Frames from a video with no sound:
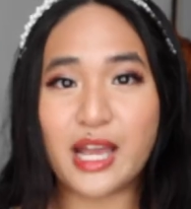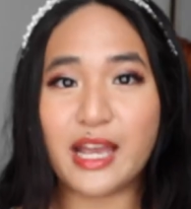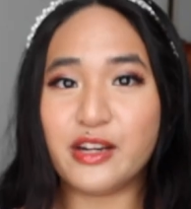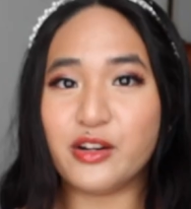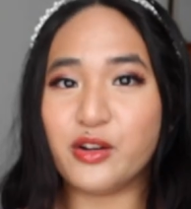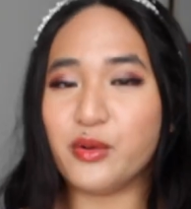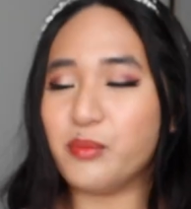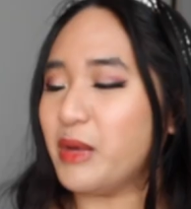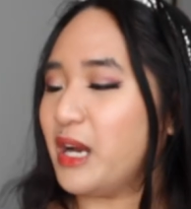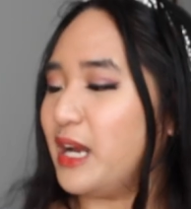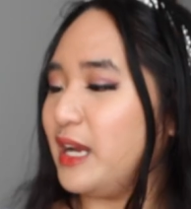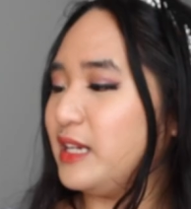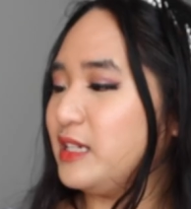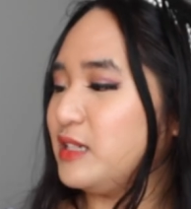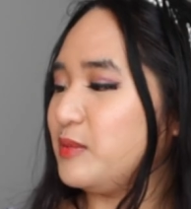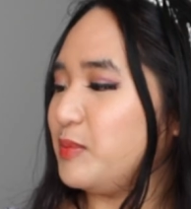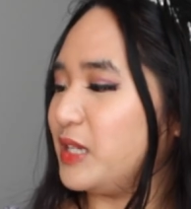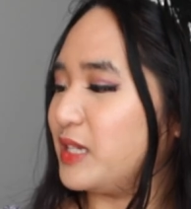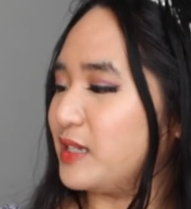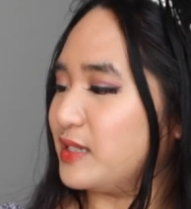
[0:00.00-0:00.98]
I don't
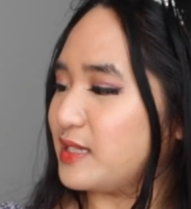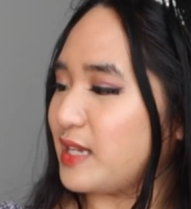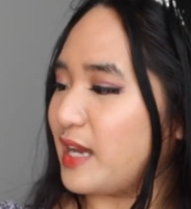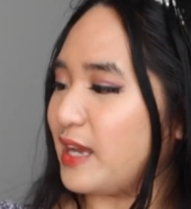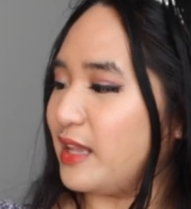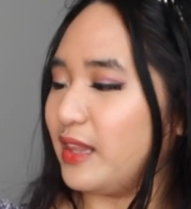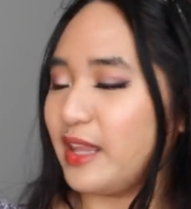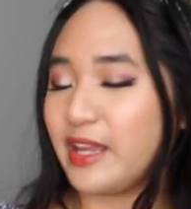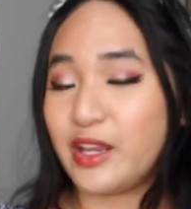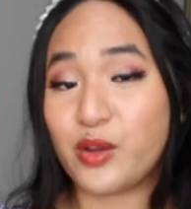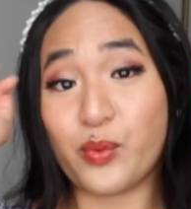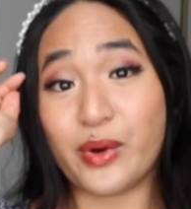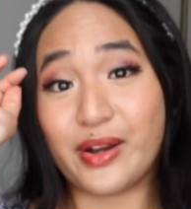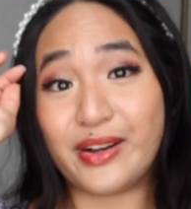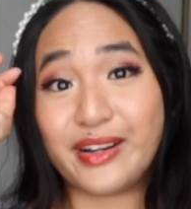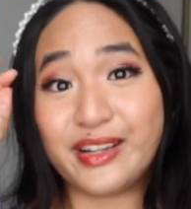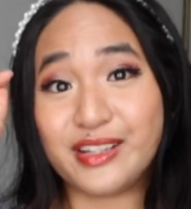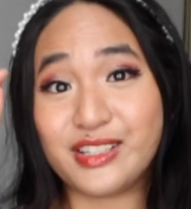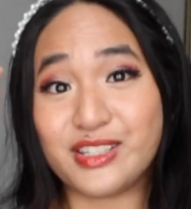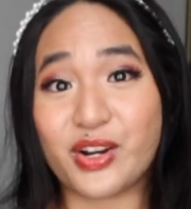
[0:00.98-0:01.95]
mind because I like
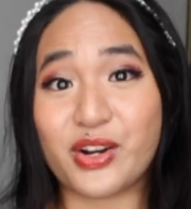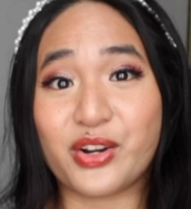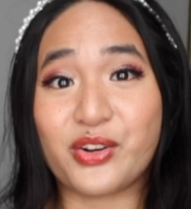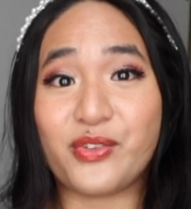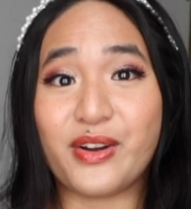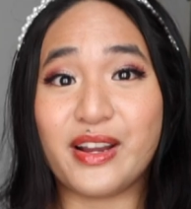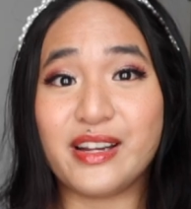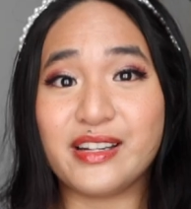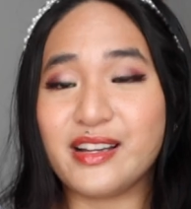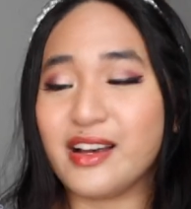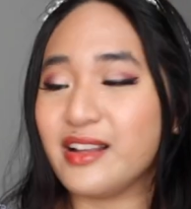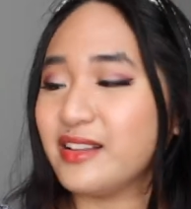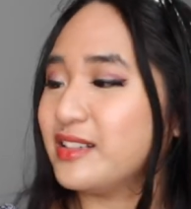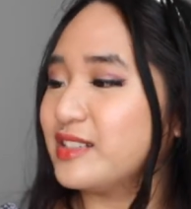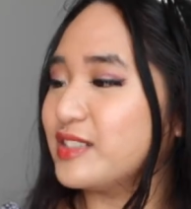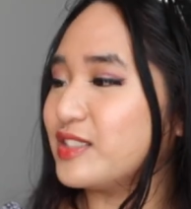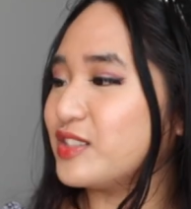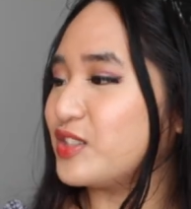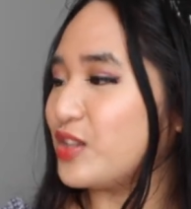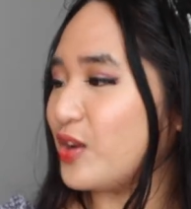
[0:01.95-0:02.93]
wearing dark red
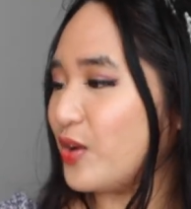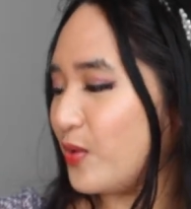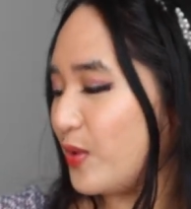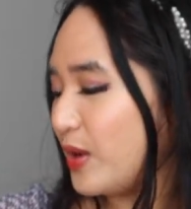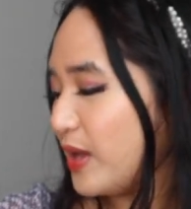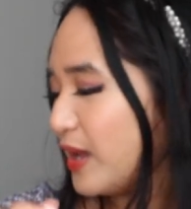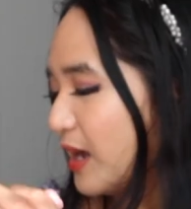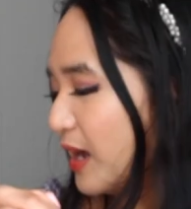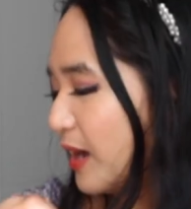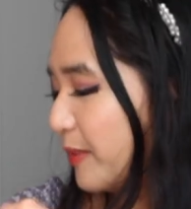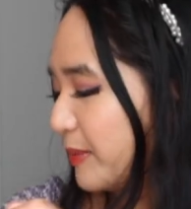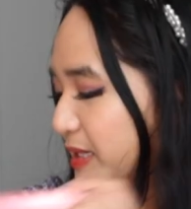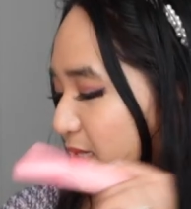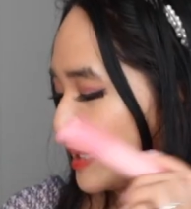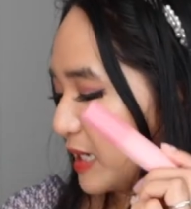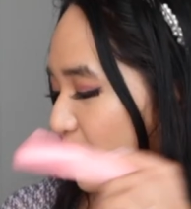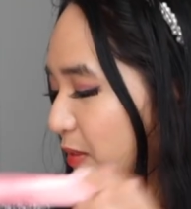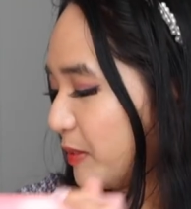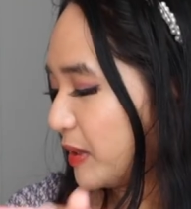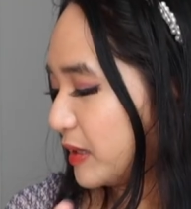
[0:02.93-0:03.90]
colors, so I'm
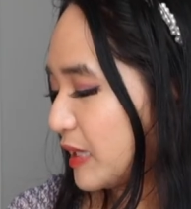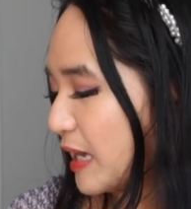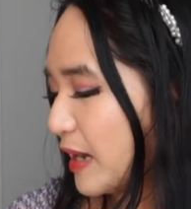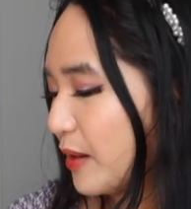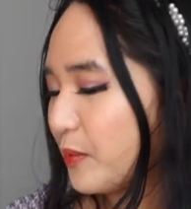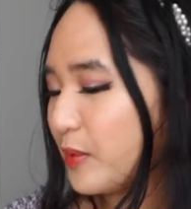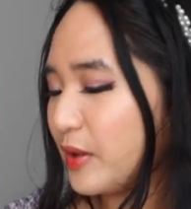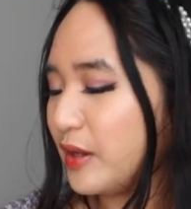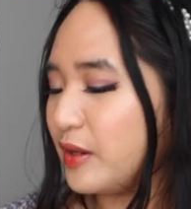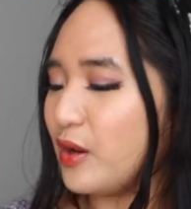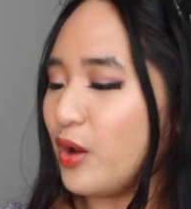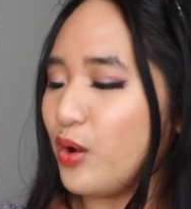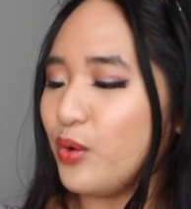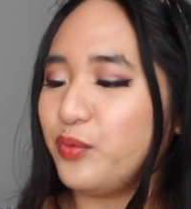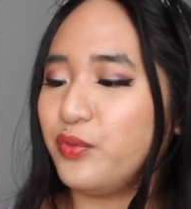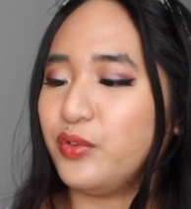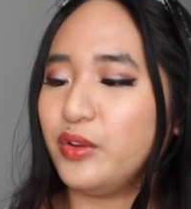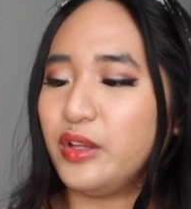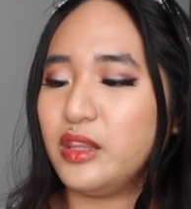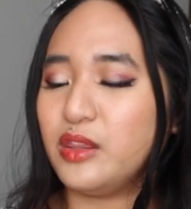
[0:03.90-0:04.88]
excited about that one.
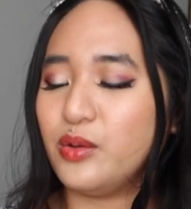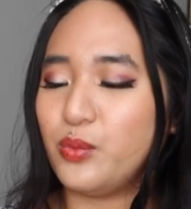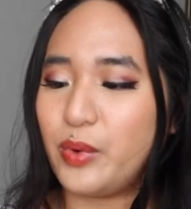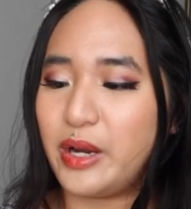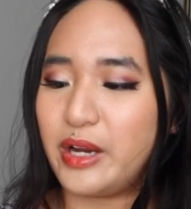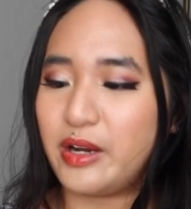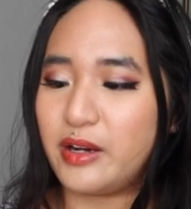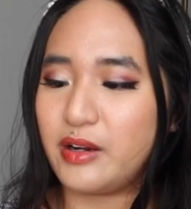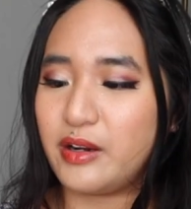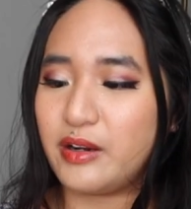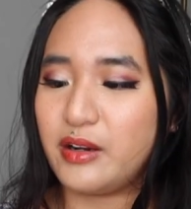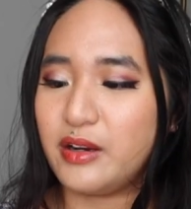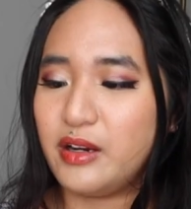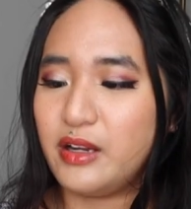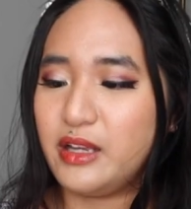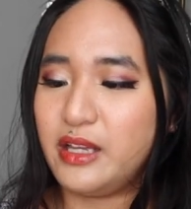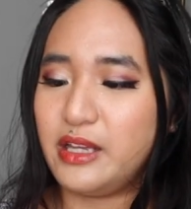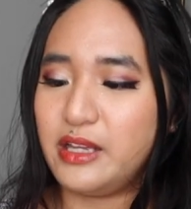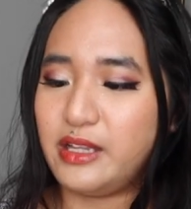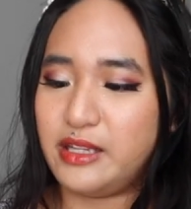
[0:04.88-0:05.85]
Hopefully the wear
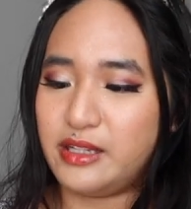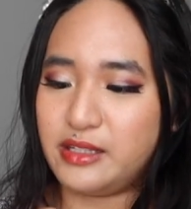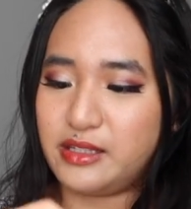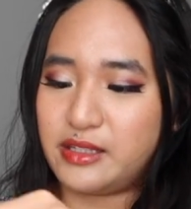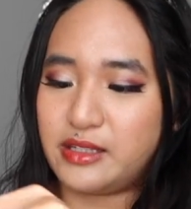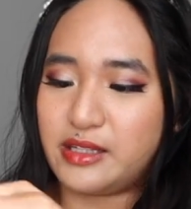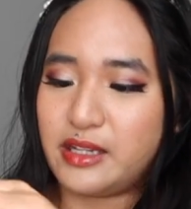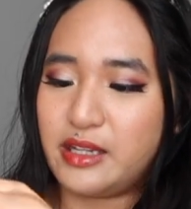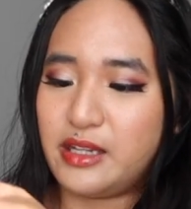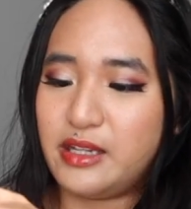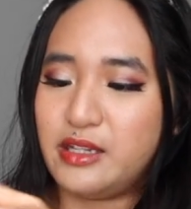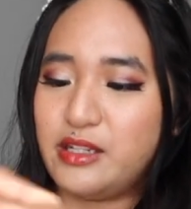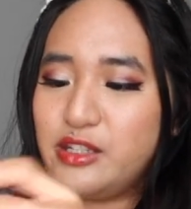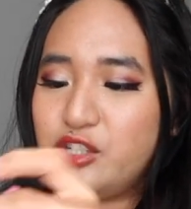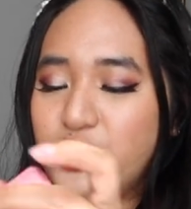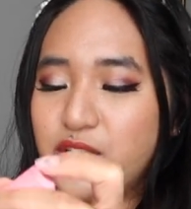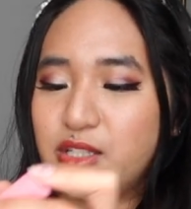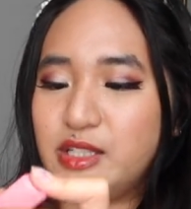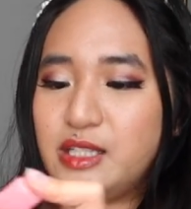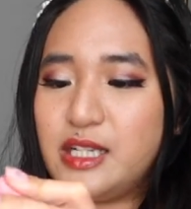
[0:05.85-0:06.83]
is
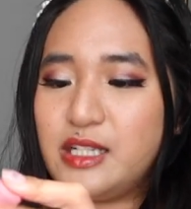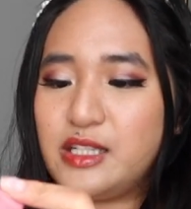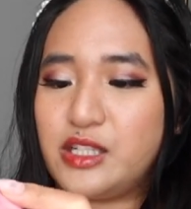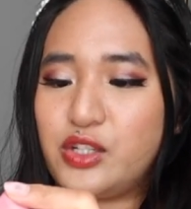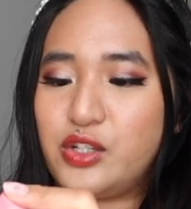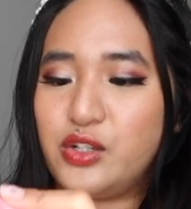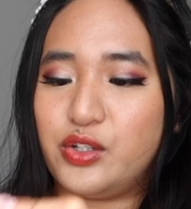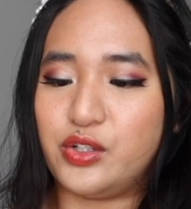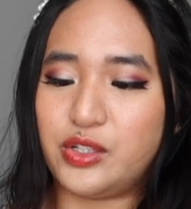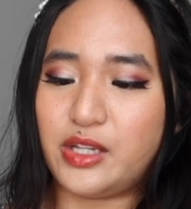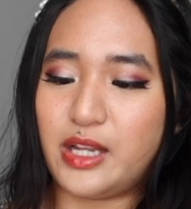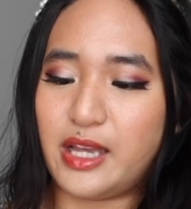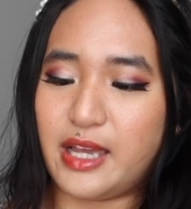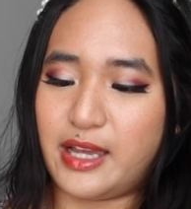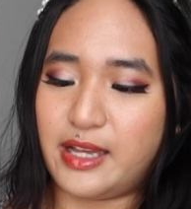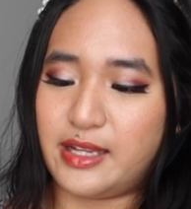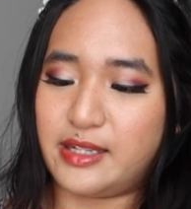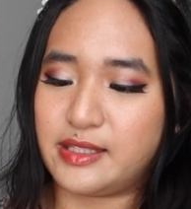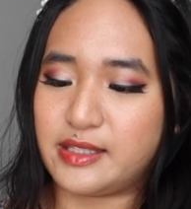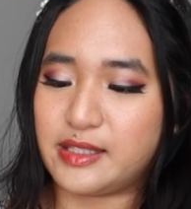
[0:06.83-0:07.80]
just as good
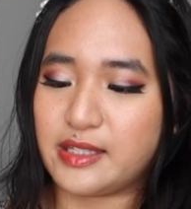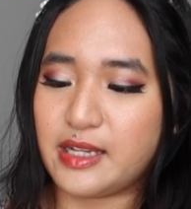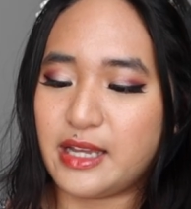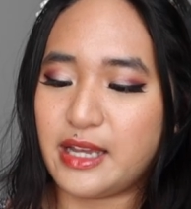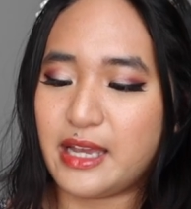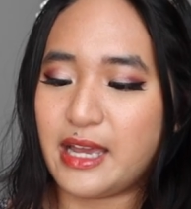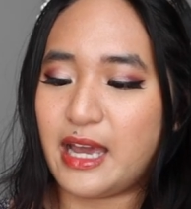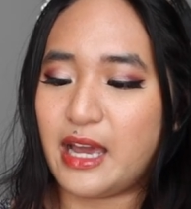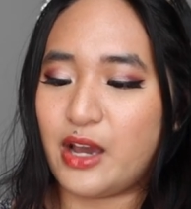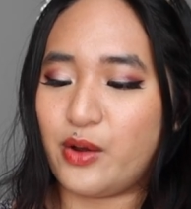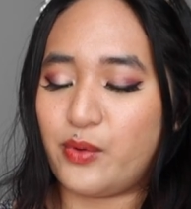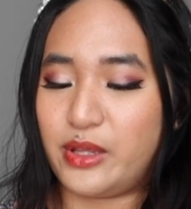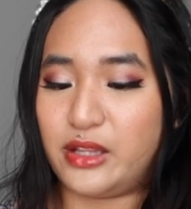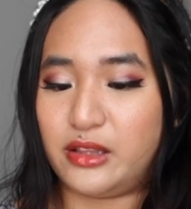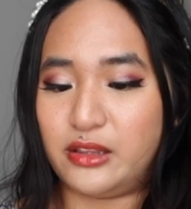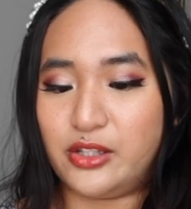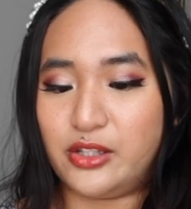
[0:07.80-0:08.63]
as how it